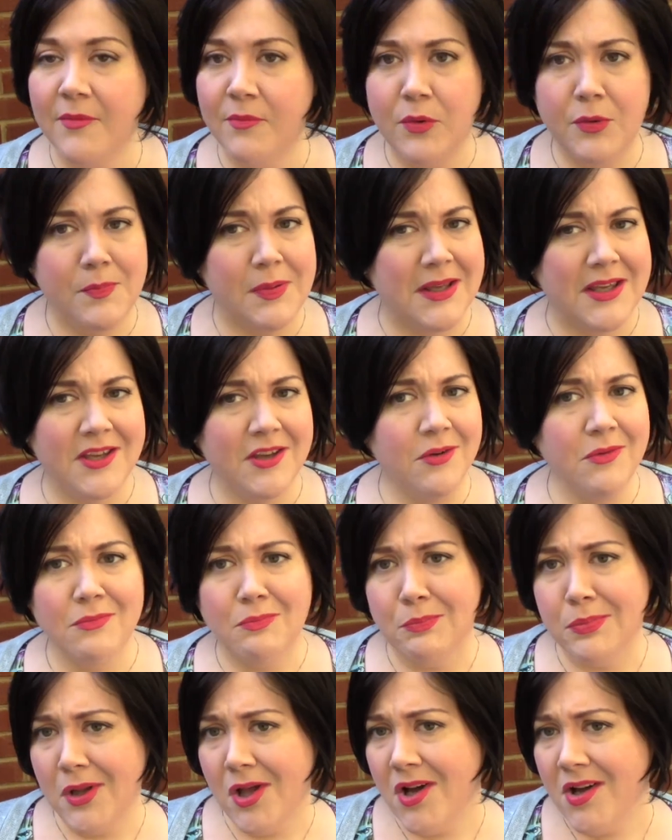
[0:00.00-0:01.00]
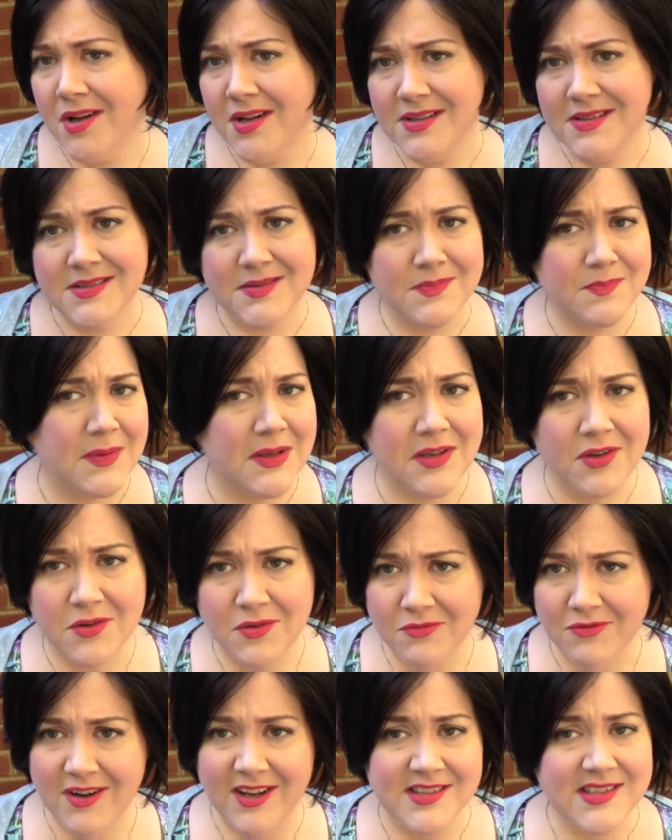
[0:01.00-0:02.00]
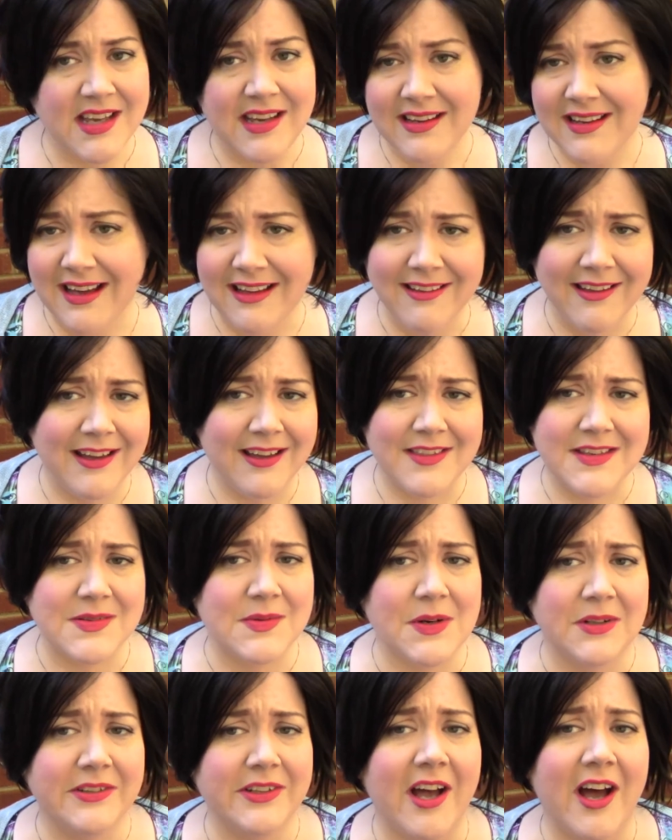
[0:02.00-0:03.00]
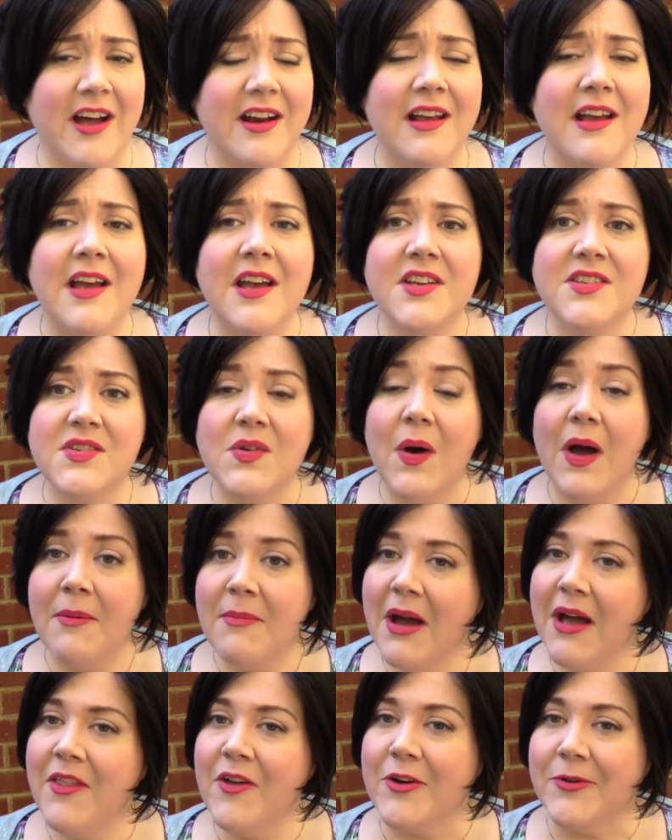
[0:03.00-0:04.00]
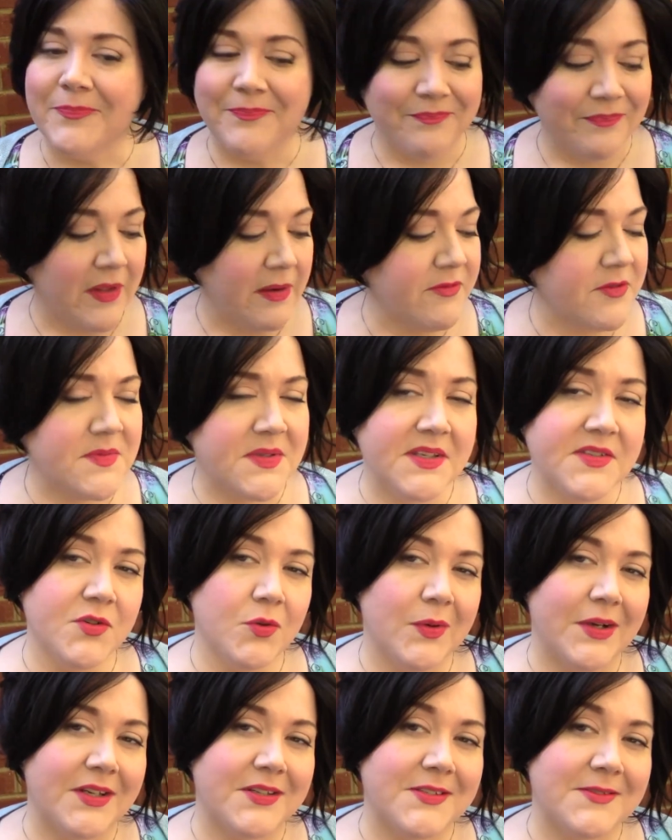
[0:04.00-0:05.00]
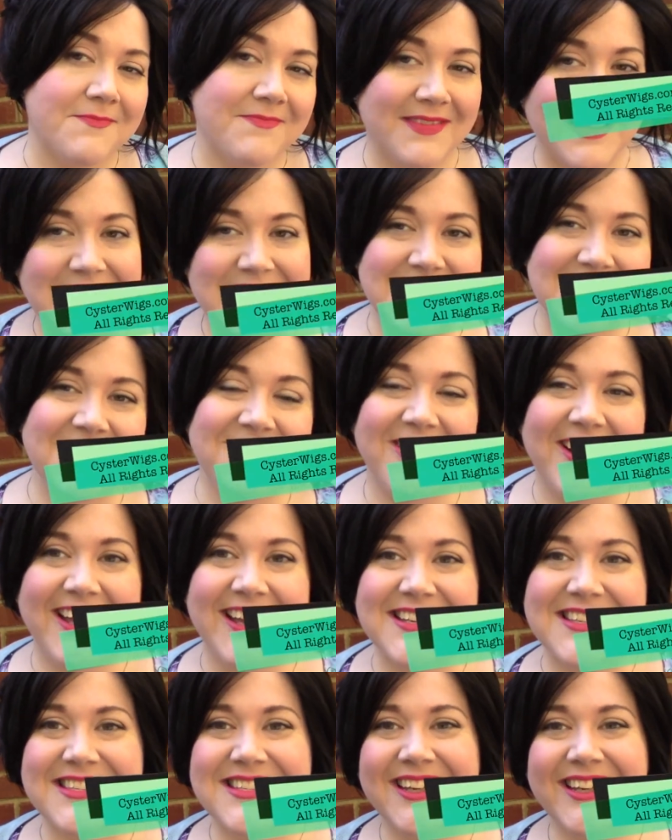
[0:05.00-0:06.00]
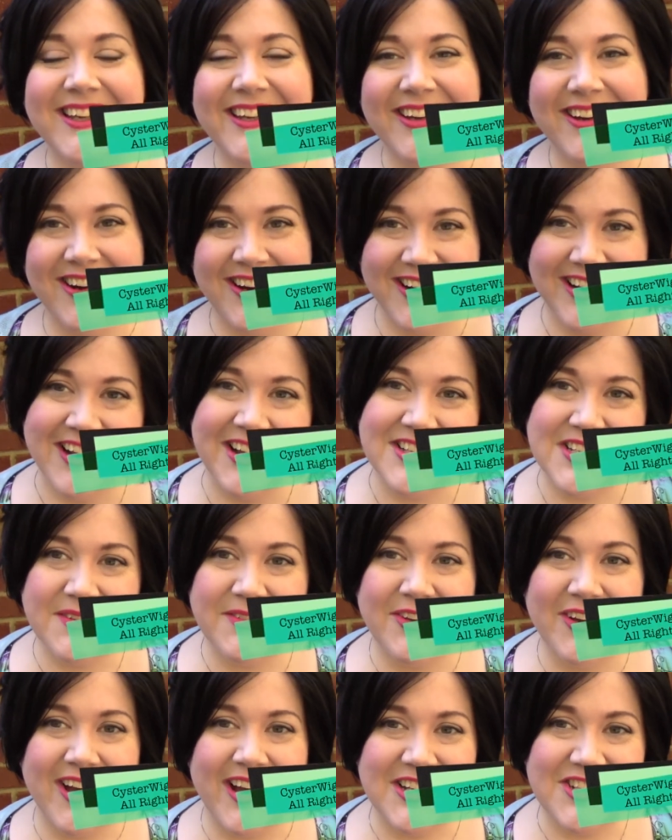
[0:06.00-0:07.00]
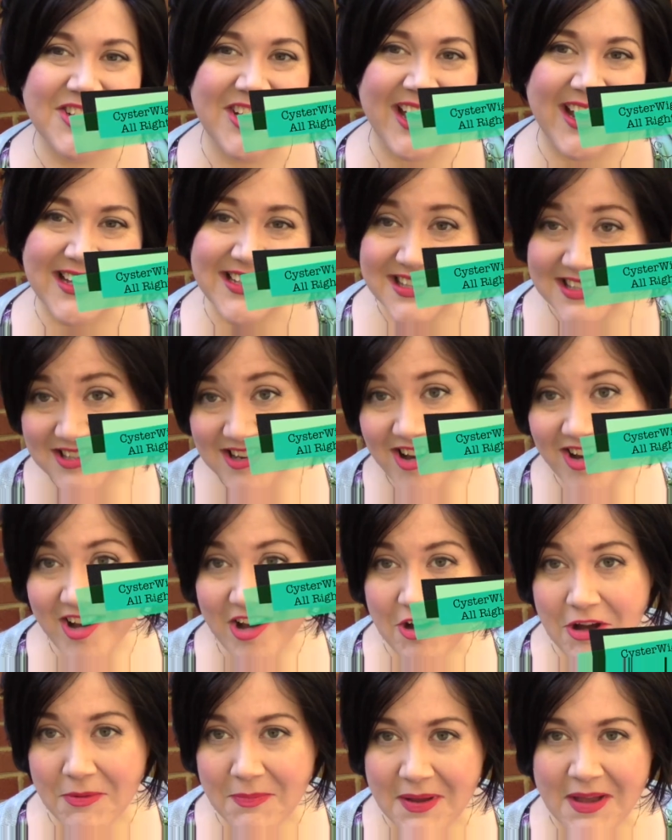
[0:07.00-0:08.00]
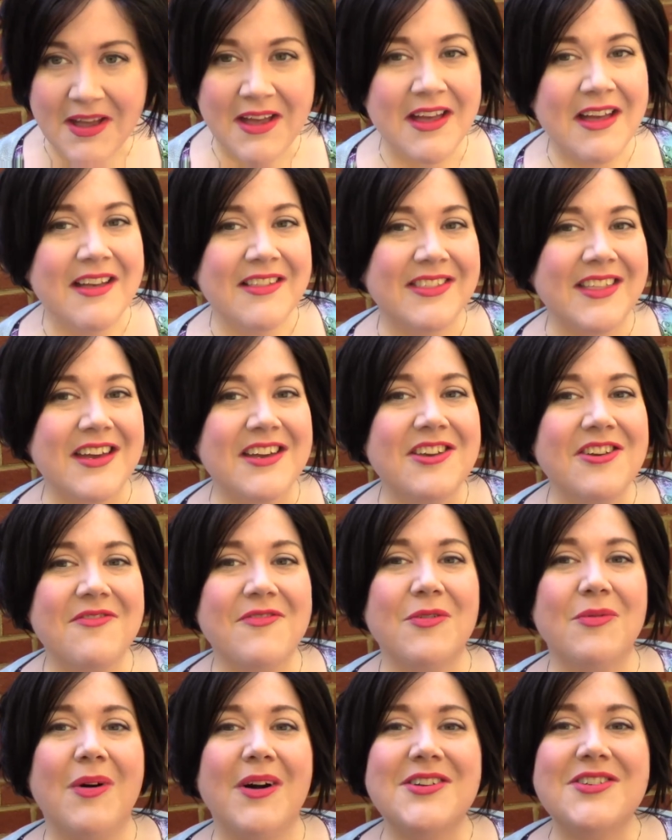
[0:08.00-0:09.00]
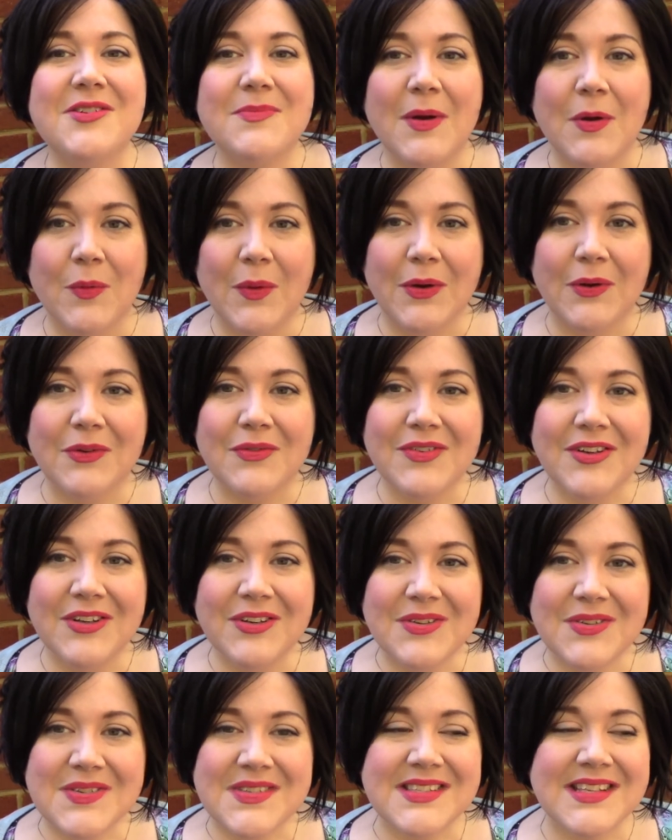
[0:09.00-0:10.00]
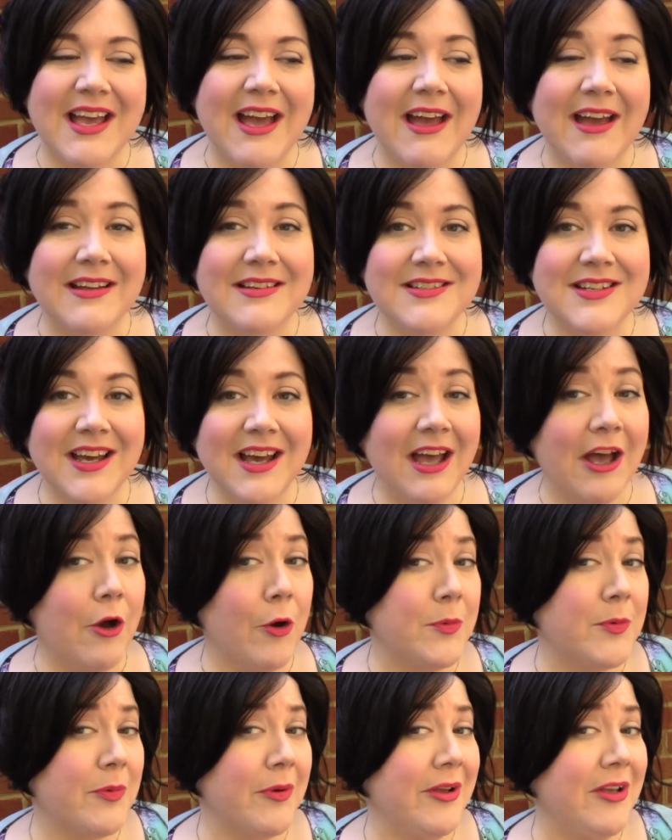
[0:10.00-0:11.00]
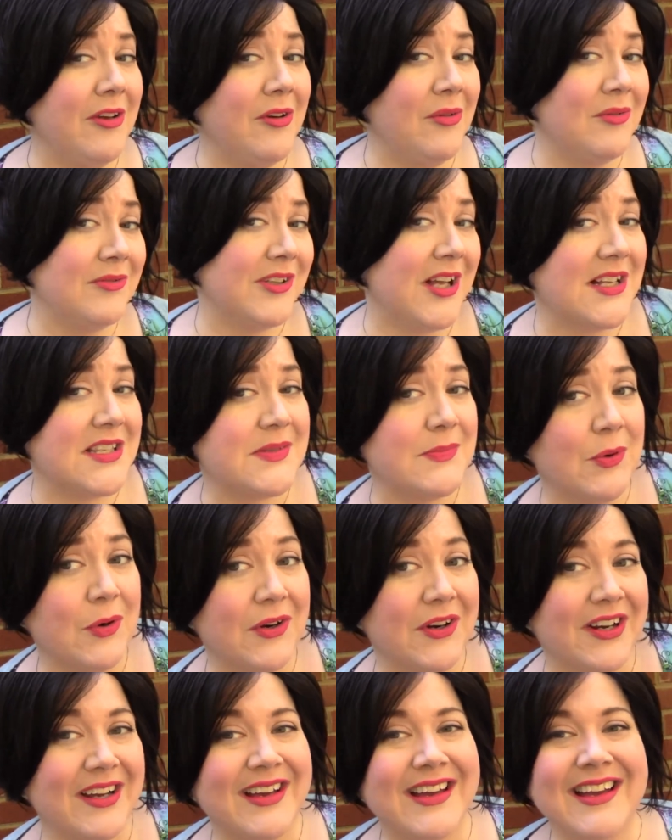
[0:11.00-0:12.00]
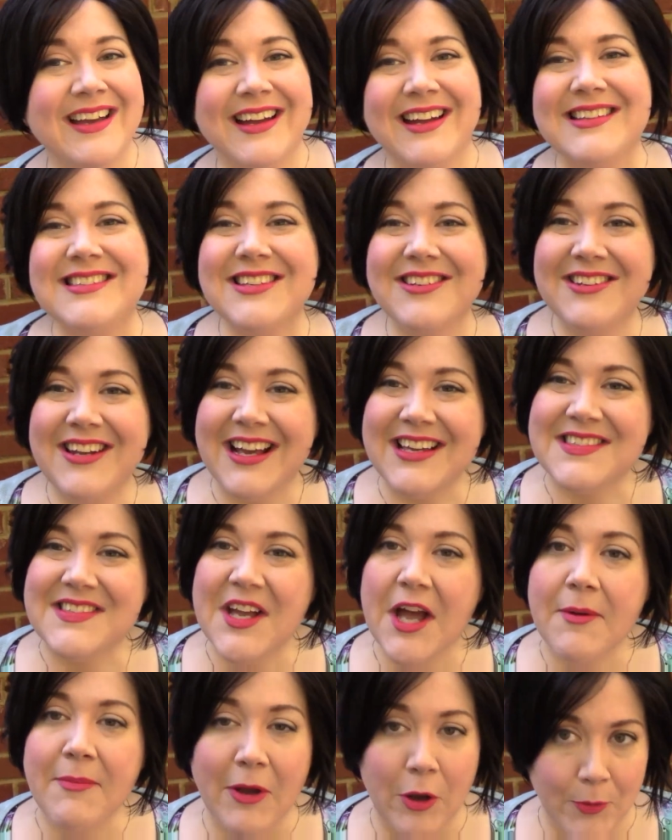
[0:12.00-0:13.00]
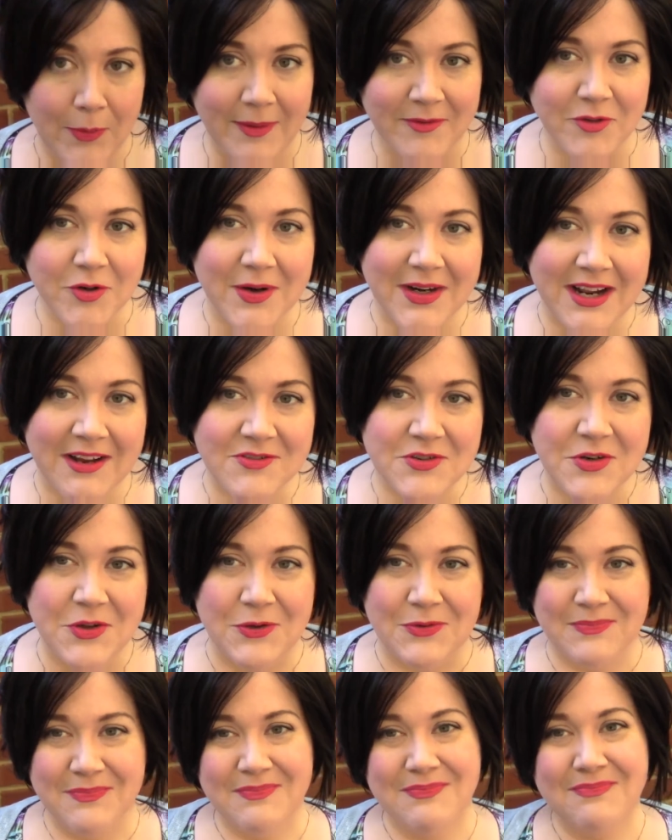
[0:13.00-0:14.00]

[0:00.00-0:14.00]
Would be cute in blondes, would be cute in reds. I, I like this one a lot. So I'm Heather. I'm from Cyster Wigs. That's C-Y-S-T-E-R-W-I-G-S dot com. Thank you for watching my wig reviews and uh, I hope to bring you lots more. Until next time, I hope you have a great afternoon.